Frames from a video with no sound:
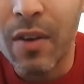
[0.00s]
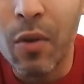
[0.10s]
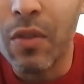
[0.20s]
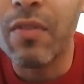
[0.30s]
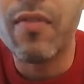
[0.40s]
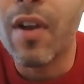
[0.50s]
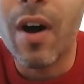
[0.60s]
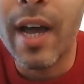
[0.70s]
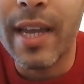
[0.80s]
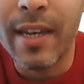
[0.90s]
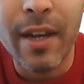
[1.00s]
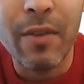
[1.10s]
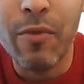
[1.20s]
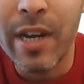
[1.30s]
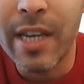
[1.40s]
on the fly.
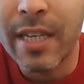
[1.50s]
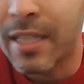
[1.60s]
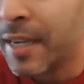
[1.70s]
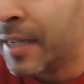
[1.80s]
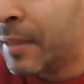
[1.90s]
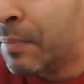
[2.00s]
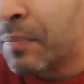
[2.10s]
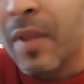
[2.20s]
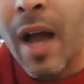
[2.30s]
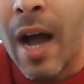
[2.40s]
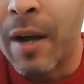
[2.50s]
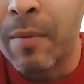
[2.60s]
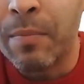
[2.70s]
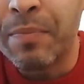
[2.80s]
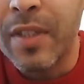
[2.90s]
It really is.
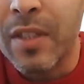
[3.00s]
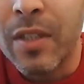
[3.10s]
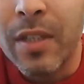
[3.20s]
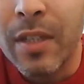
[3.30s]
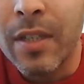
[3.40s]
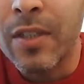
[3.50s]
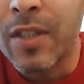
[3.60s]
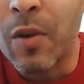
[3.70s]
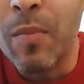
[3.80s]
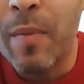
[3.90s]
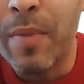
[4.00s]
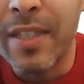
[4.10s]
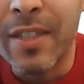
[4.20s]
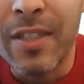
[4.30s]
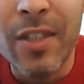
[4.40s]
So my
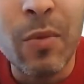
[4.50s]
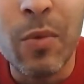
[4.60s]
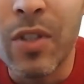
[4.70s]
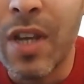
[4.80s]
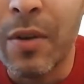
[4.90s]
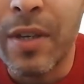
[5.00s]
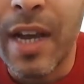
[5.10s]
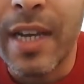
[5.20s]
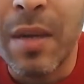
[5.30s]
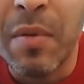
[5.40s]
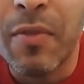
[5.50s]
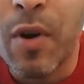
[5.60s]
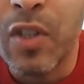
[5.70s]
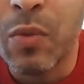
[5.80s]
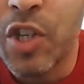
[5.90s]
biggest concern was, okay, so before
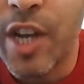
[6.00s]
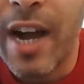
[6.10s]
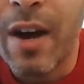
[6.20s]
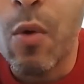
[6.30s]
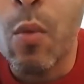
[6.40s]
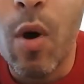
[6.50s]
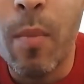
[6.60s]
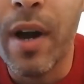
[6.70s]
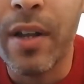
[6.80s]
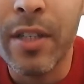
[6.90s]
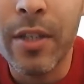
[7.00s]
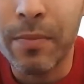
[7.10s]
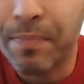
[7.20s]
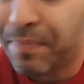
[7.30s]
I switch out, what am I going to do?